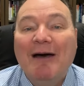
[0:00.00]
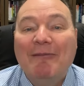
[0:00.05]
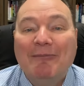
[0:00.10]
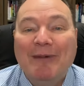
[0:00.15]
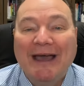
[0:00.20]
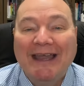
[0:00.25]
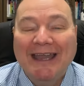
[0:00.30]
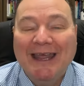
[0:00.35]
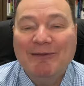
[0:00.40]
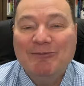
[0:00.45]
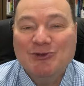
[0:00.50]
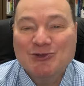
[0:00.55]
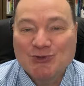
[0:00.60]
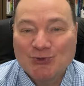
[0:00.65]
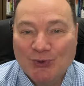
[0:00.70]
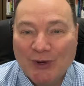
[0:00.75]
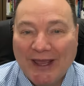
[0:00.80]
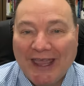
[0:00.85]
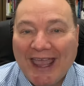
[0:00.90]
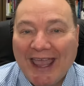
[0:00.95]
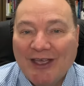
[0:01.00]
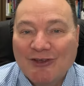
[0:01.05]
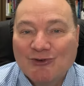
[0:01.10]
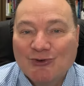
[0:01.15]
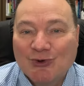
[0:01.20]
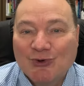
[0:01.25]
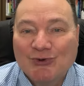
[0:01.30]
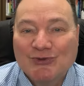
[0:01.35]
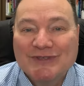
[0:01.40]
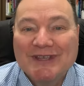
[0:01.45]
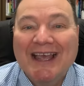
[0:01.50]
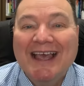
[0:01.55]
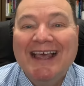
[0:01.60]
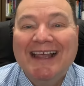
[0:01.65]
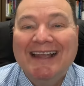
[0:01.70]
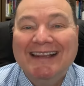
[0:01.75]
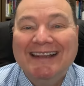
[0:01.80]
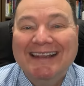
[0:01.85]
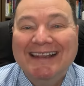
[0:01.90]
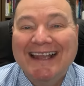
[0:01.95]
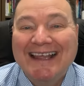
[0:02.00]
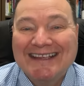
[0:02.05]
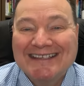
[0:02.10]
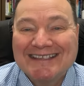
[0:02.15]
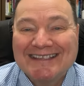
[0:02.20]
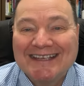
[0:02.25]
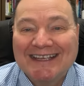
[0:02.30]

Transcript: My name is Rick Andrews. Let's